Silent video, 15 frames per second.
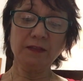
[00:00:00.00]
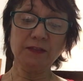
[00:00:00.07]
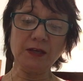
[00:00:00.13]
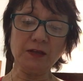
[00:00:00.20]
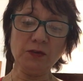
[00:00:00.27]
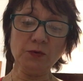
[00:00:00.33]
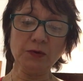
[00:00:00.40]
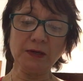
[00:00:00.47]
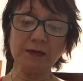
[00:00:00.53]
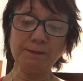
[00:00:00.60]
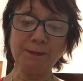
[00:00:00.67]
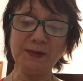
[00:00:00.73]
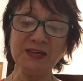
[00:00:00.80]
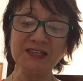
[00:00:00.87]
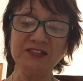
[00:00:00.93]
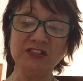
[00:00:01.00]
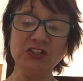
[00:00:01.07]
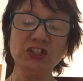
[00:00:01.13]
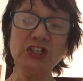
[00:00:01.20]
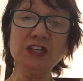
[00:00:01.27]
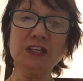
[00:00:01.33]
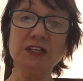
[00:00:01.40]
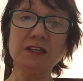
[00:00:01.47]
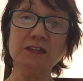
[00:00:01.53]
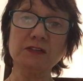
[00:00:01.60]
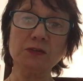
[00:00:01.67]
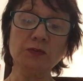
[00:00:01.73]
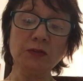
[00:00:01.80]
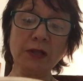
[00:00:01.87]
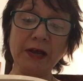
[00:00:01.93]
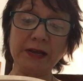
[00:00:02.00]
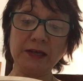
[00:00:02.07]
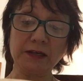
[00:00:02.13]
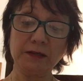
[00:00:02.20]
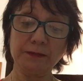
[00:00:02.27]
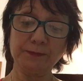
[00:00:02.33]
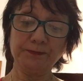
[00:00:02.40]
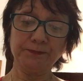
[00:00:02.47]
that you can be as cheeky as you like.